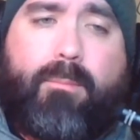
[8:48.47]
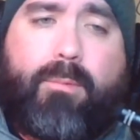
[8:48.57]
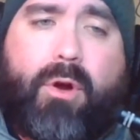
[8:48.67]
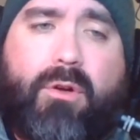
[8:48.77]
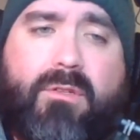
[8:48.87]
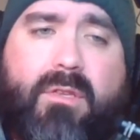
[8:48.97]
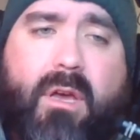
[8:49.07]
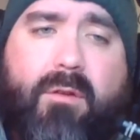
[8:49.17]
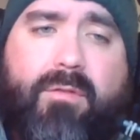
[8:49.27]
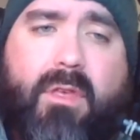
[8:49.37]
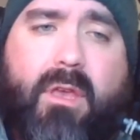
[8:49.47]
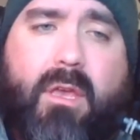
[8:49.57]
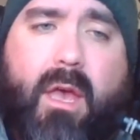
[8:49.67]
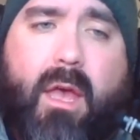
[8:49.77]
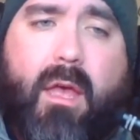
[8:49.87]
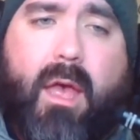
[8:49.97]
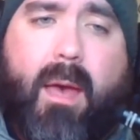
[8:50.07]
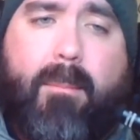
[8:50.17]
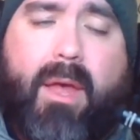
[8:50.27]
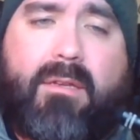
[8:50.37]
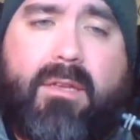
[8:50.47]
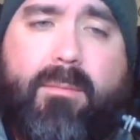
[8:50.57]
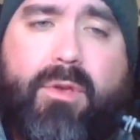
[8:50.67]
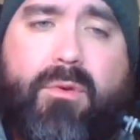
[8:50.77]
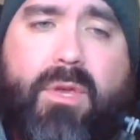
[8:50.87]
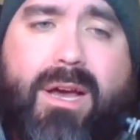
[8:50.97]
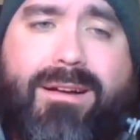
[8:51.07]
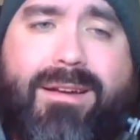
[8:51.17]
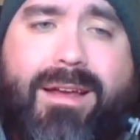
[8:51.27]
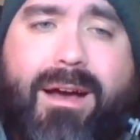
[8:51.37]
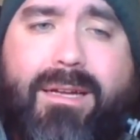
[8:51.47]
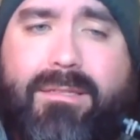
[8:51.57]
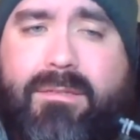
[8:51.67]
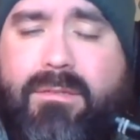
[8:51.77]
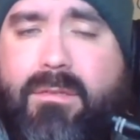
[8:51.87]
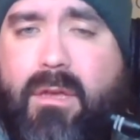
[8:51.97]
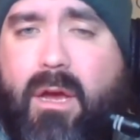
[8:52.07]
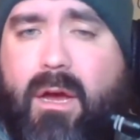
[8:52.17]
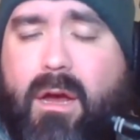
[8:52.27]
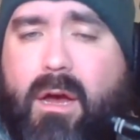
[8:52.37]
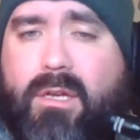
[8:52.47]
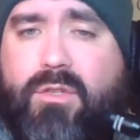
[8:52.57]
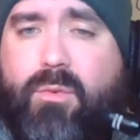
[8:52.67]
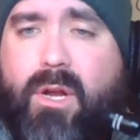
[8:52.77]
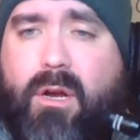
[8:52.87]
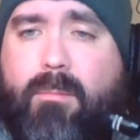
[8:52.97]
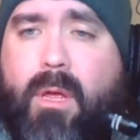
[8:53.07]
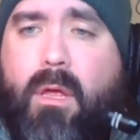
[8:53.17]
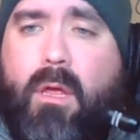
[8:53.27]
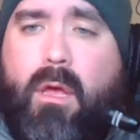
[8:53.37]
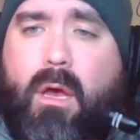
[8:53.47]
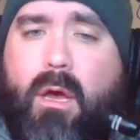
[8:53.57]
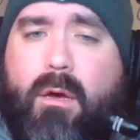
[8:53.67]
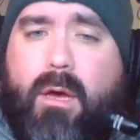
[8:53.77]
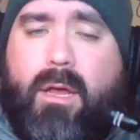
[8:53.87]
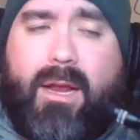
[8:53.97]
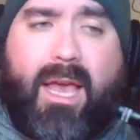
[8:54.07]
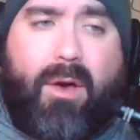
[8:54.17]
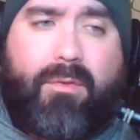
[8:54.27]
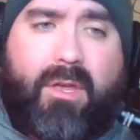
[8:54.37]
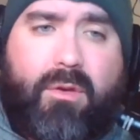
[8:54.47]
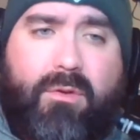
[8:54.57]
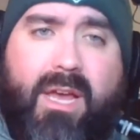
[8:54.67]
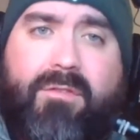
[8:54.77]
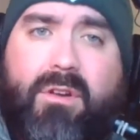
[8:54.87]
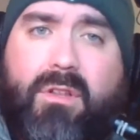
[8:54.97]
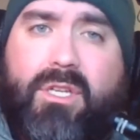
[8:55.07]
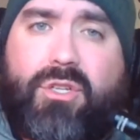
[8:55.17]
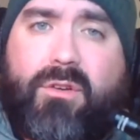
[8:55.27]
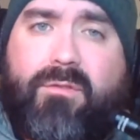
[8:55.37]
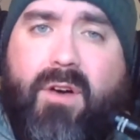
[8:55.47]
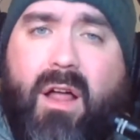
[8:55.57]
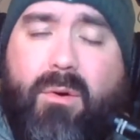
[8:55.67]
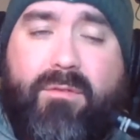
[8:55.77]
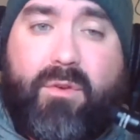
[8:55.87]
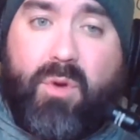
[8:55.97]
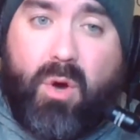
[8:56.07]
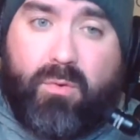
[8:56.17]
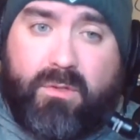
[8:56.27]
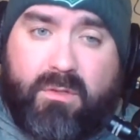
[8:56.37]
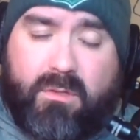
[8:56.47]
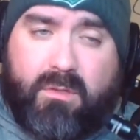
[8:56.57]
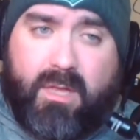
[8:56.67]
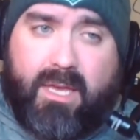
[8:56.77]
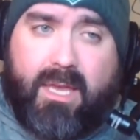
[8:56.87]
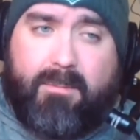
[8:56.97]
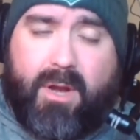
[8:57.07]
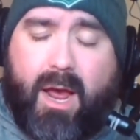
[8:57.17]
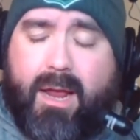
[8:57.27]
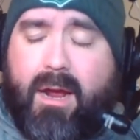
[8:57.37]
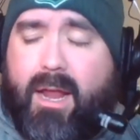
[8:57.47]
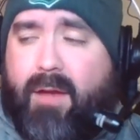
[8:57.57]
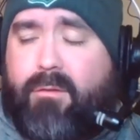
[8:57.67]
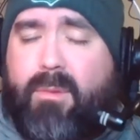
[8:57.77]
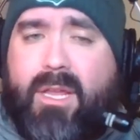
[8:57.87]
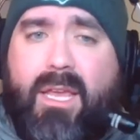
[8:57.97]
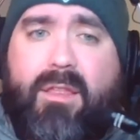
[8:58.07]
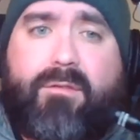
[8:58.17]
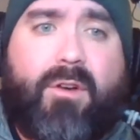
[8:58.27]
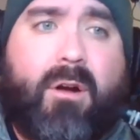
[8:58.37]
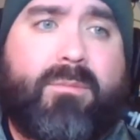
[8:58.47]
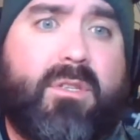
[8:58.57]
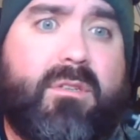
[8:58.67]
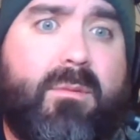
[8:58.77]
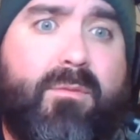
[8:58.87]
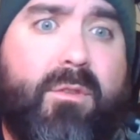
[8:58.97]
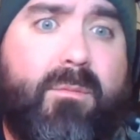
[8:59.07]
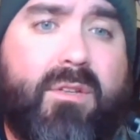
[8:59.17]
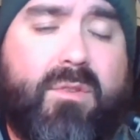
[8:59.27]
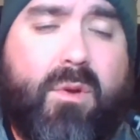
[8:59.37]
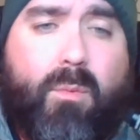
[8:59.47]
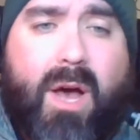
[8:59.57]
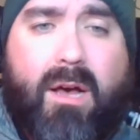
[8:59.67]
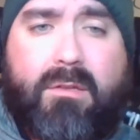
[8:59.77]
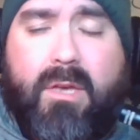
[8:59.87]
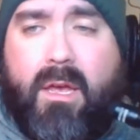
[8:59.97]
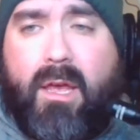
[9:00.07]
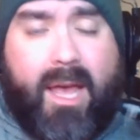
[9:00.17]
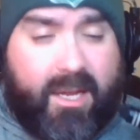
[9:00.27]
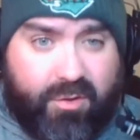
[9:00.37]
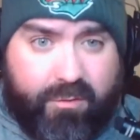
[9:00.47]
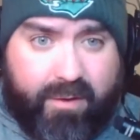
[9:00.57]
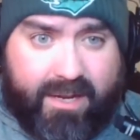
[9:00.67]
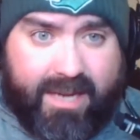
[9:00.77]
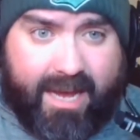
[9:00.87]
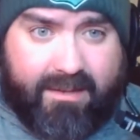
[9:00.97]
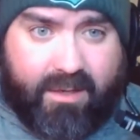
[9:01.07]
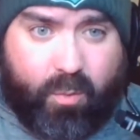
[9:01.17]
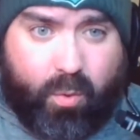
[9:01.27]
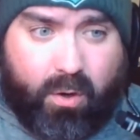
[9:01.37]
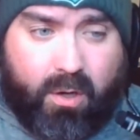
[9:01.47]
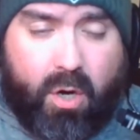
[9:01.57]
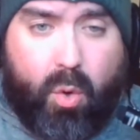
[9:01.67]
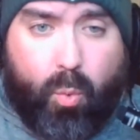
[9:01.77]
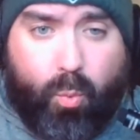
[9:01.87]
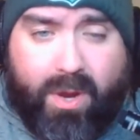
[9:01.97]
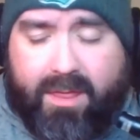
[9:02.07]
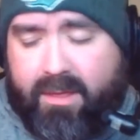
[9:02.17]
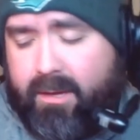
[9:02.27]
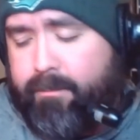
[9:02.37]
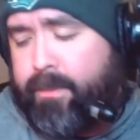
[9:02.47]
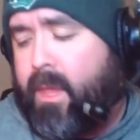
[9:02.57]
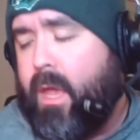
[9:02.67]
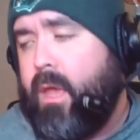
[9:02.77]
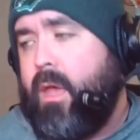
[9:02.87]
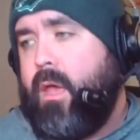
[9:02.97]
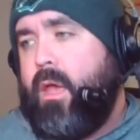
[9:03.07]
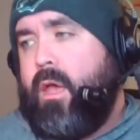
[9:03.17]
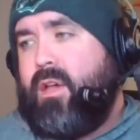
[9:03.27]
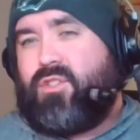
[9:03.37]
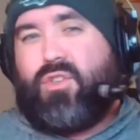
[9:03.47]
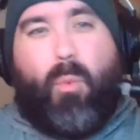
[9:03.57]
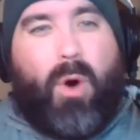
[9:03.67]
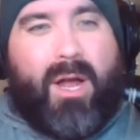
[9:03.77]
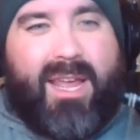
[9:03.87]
courtesy of the MNW Young Guns on Twitter, an account that you definitely should follow. If you don't, they keep an eye on everybody in the farm system for the Minnesota Wild and do fantastic work with it. So what